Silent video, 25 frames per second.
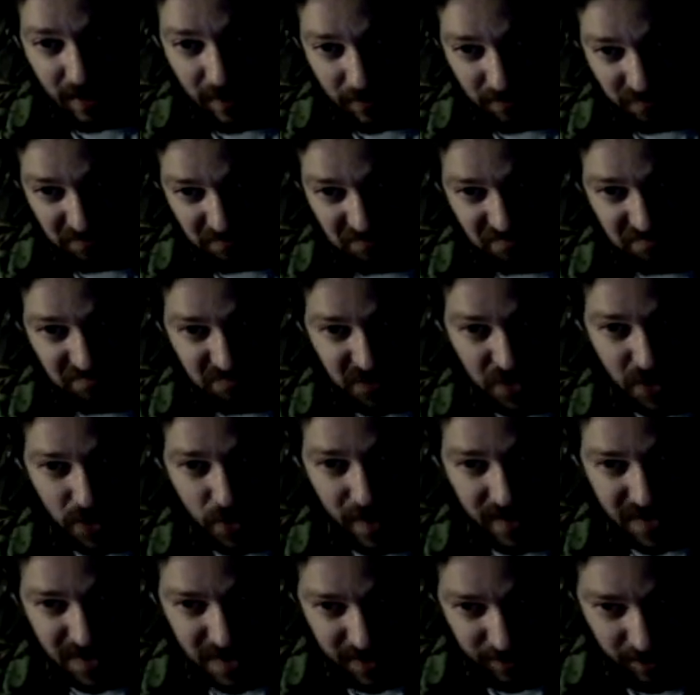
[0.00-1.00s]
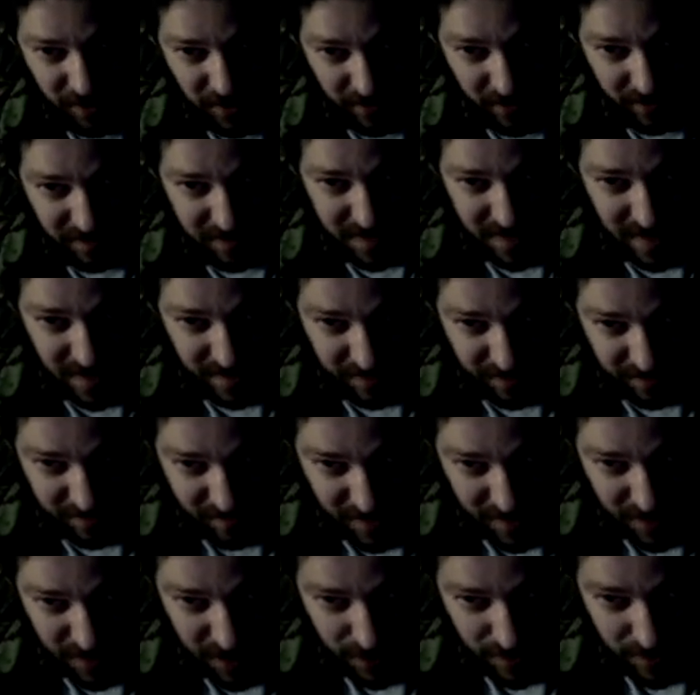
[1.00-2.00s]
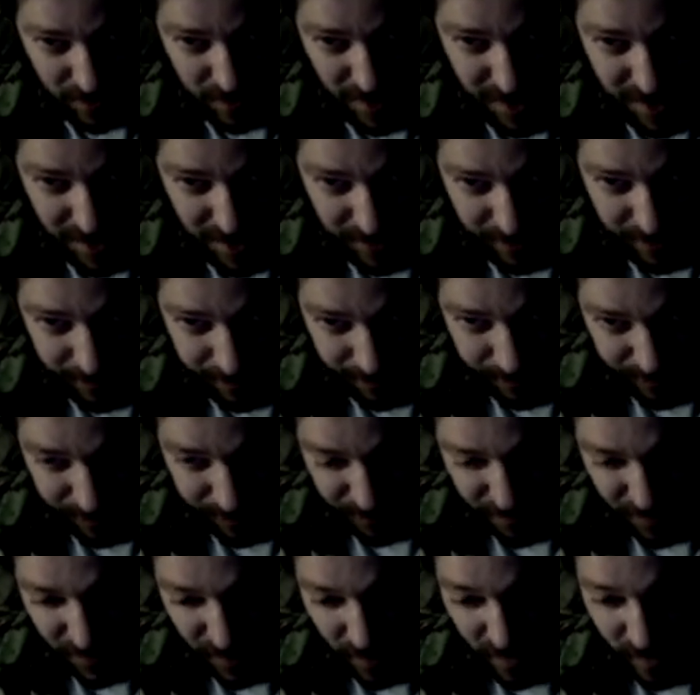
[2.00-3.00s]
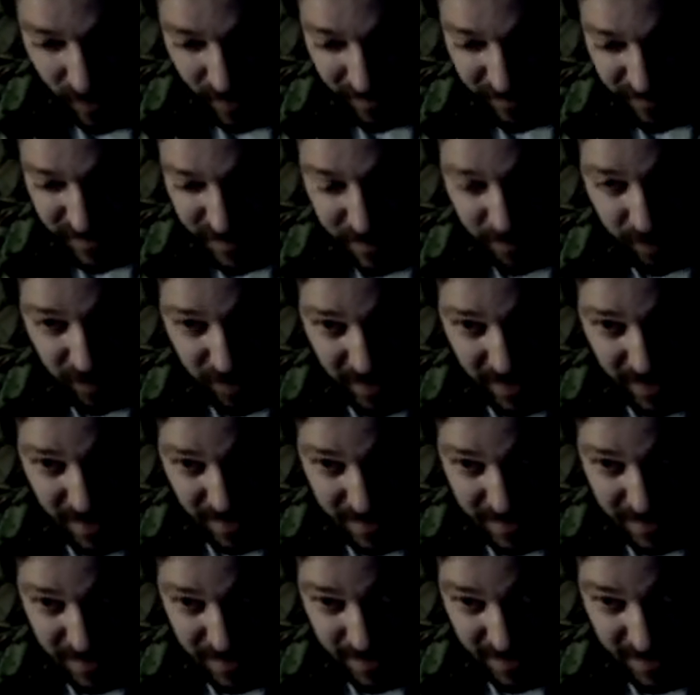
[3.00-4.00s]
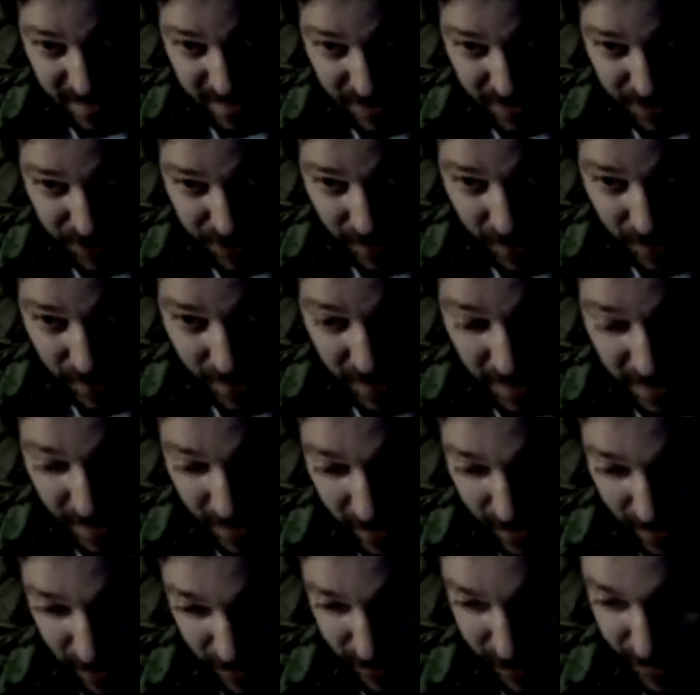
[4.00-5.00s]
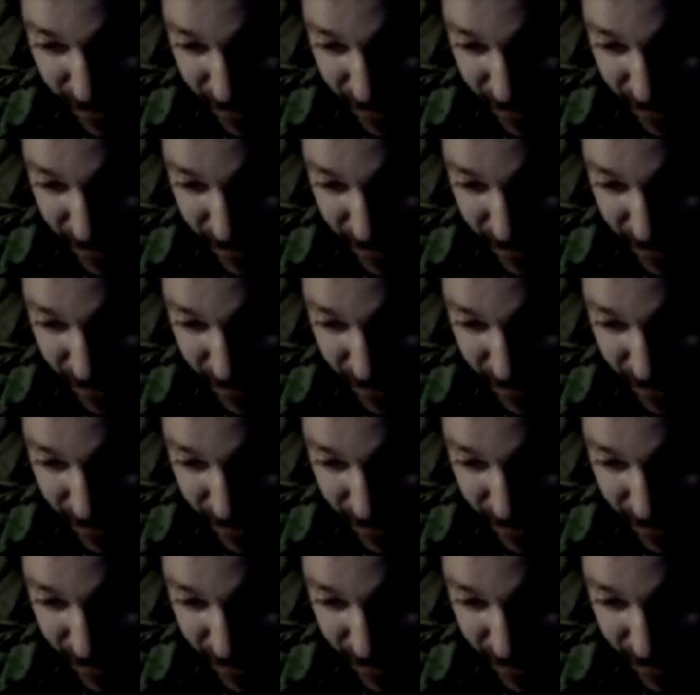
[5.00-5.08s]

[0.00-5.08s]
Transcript: about 20 puffs out of this already. I've depleted an entire